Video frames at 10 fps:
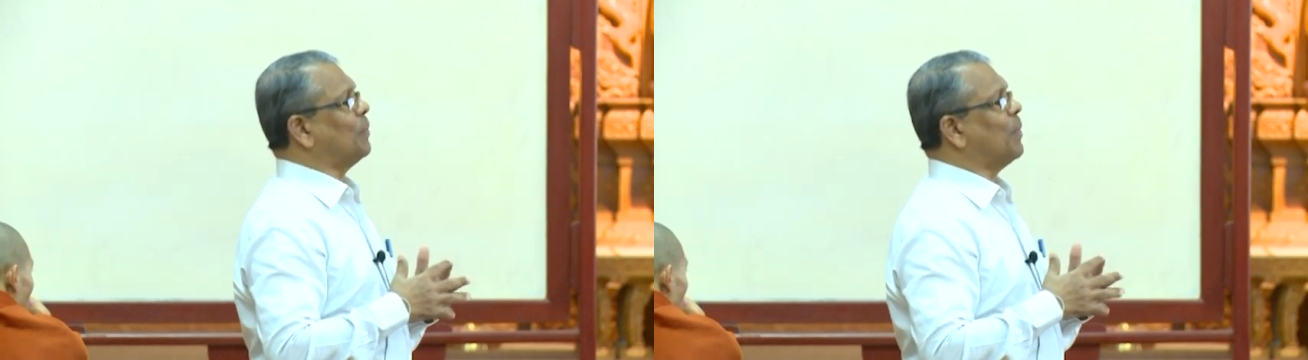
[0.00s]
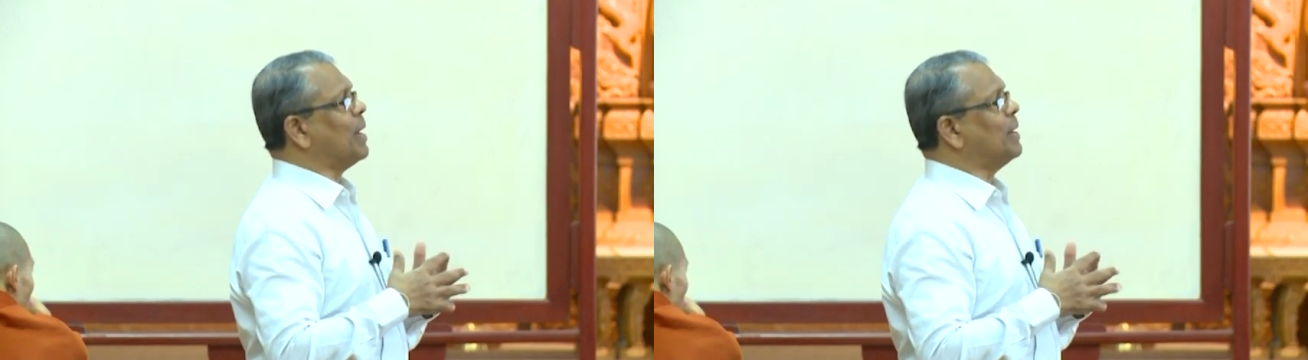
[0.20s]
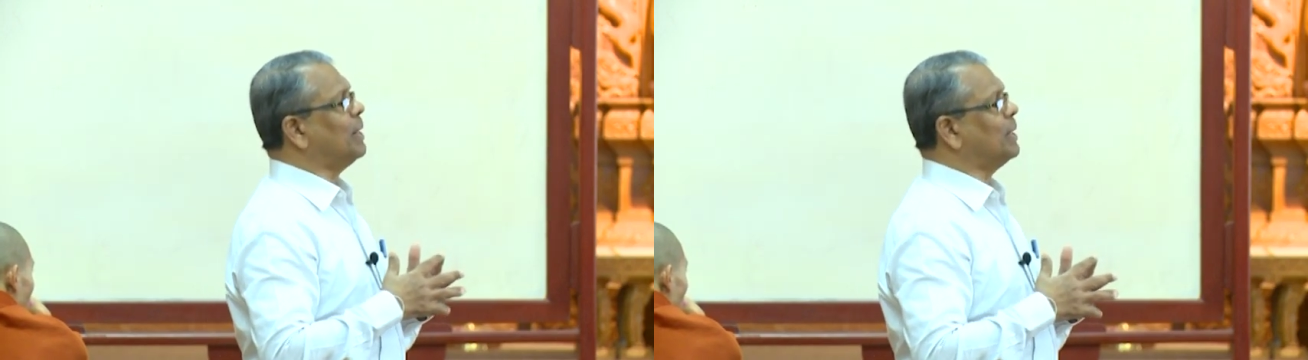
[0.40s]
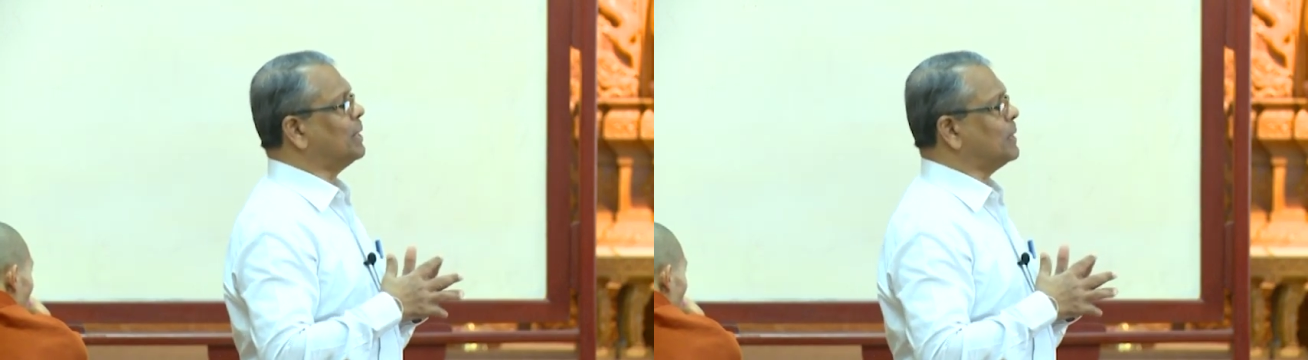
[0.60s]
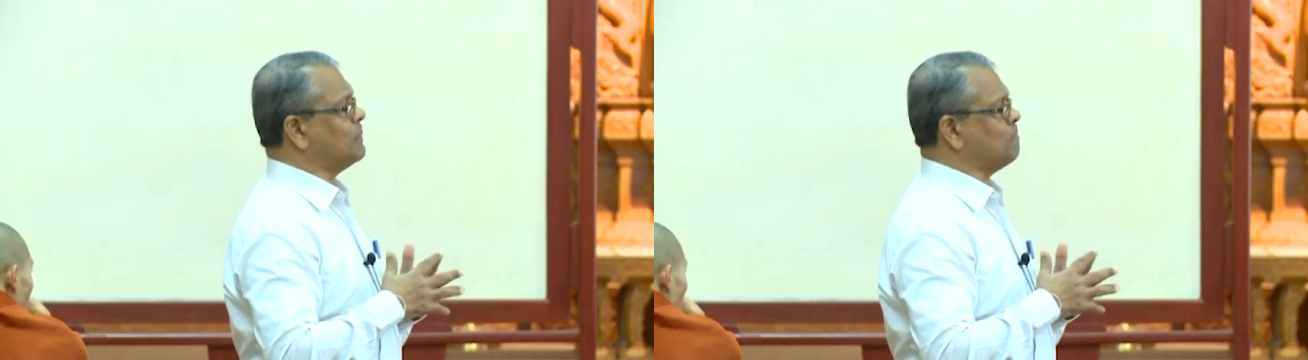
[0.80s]

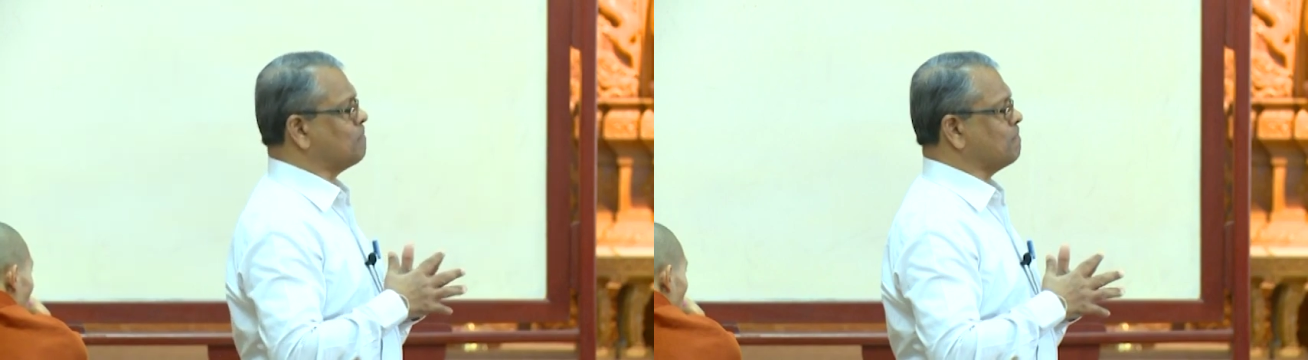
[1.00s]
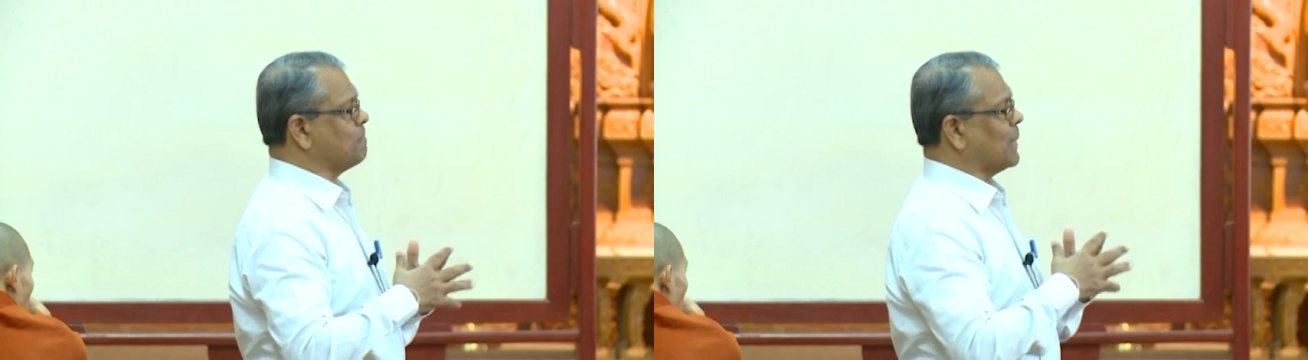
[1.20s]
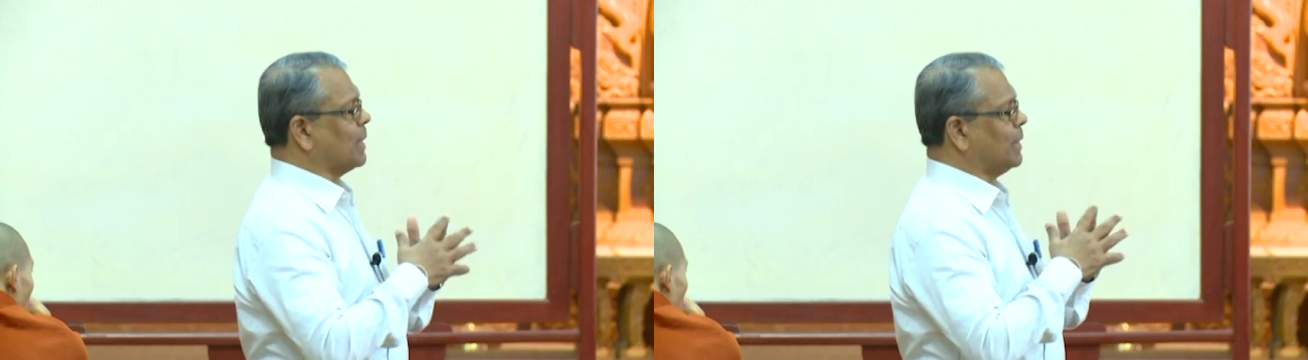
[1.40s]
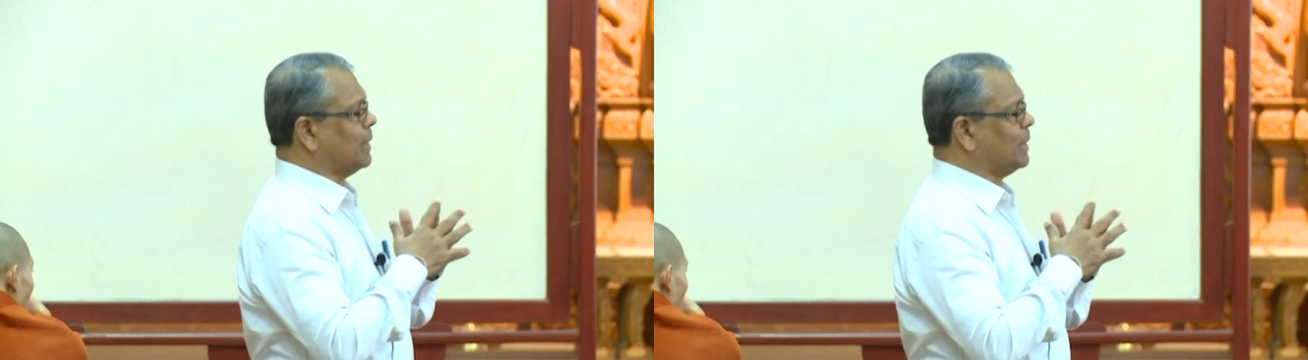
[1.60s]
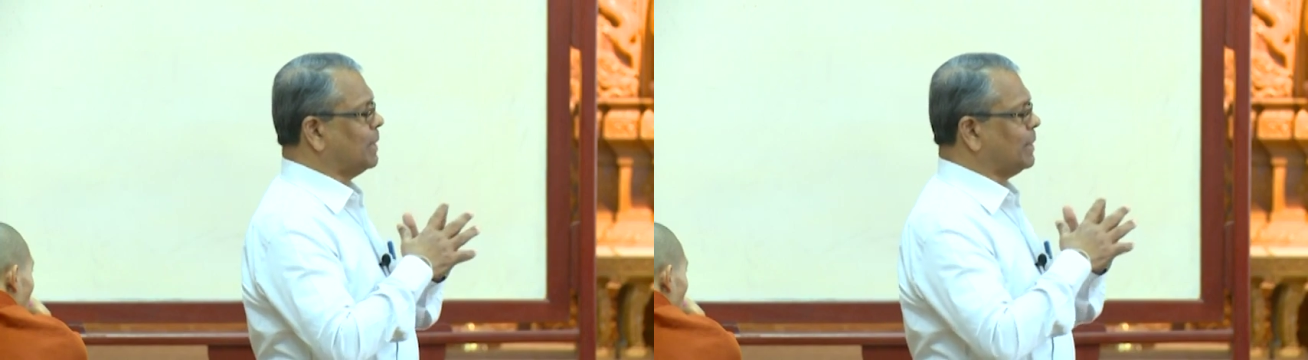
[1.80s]
one
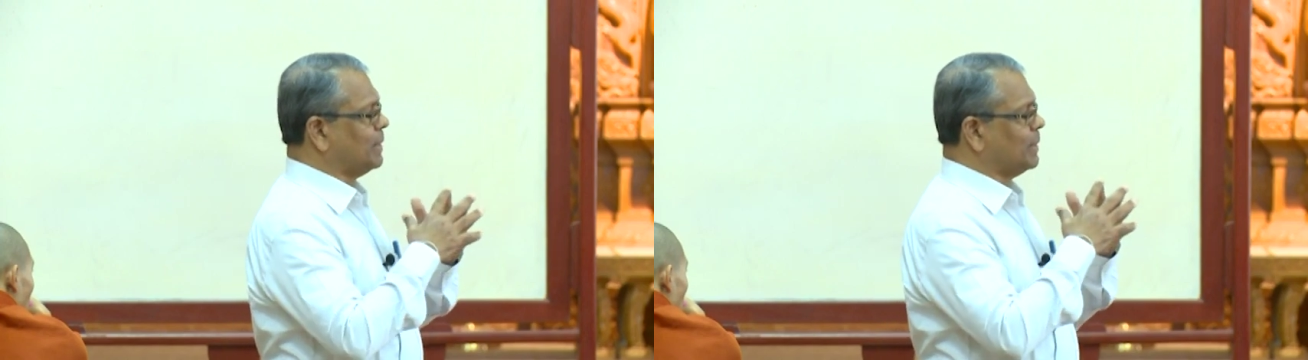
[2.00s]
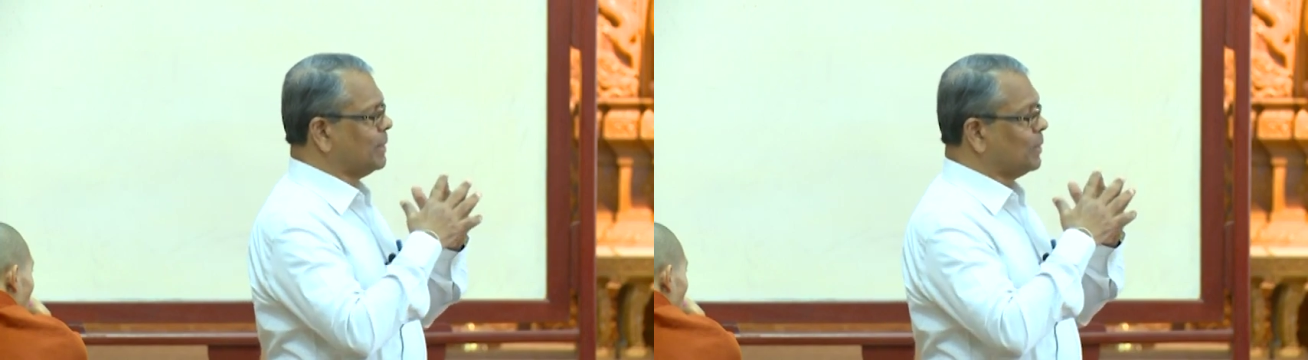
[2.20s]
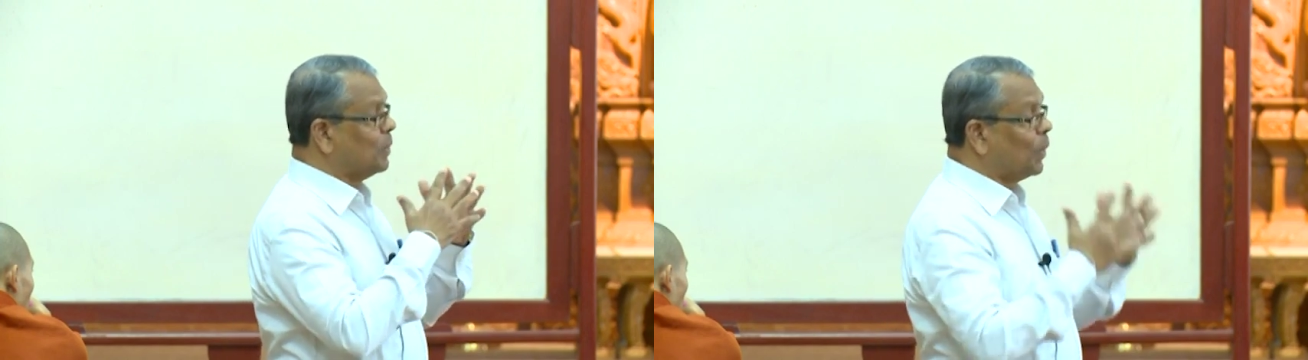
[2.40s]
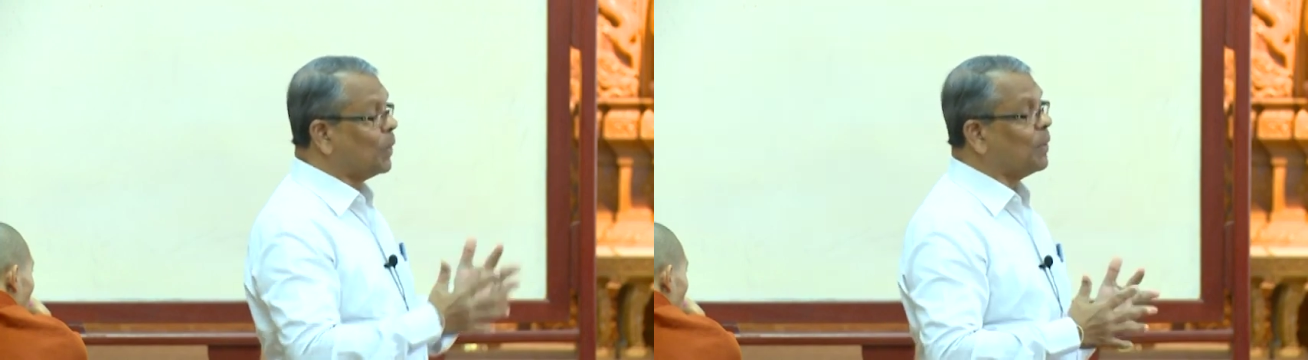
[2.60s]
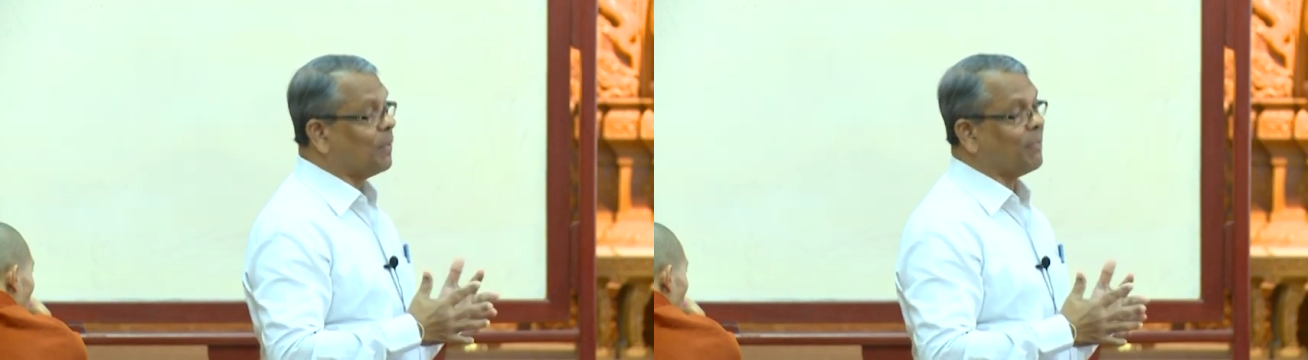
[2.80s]

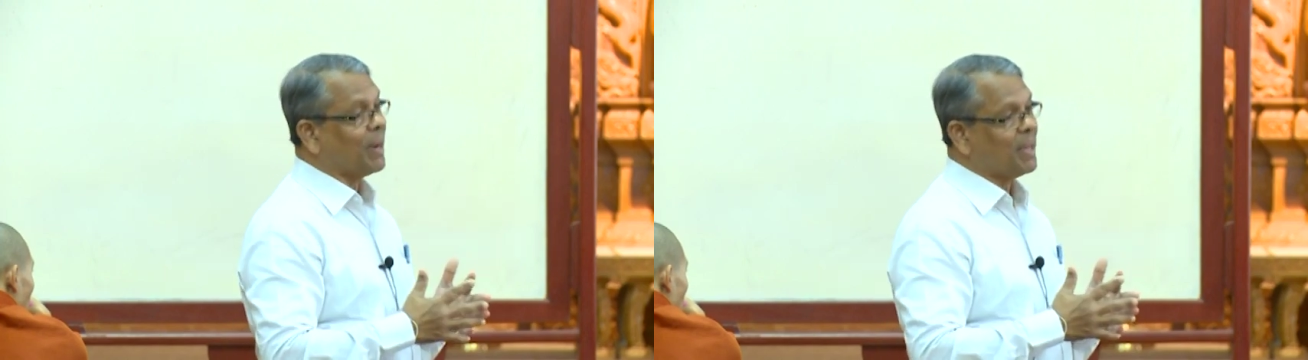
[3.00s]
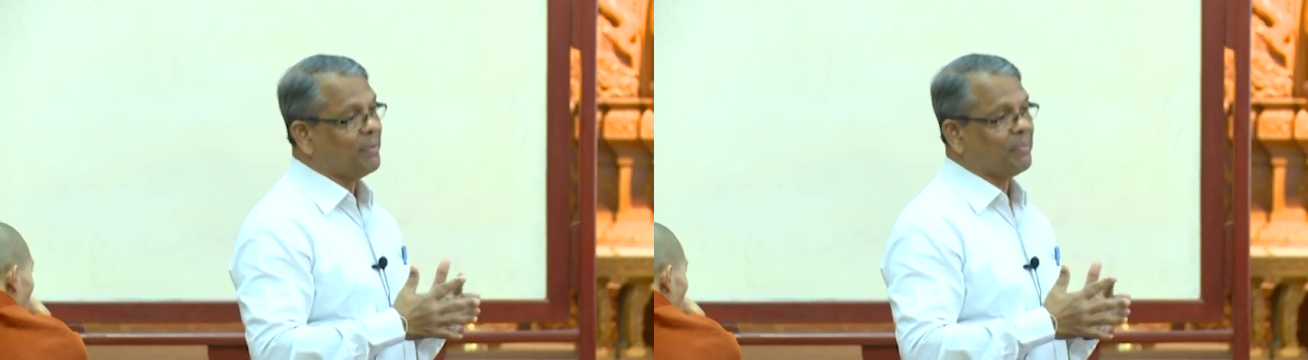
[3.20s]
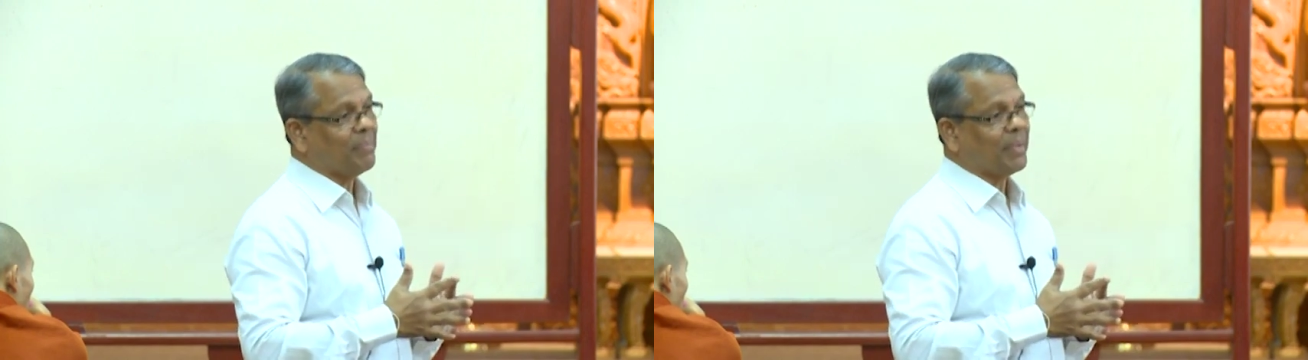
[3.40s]
goal of life,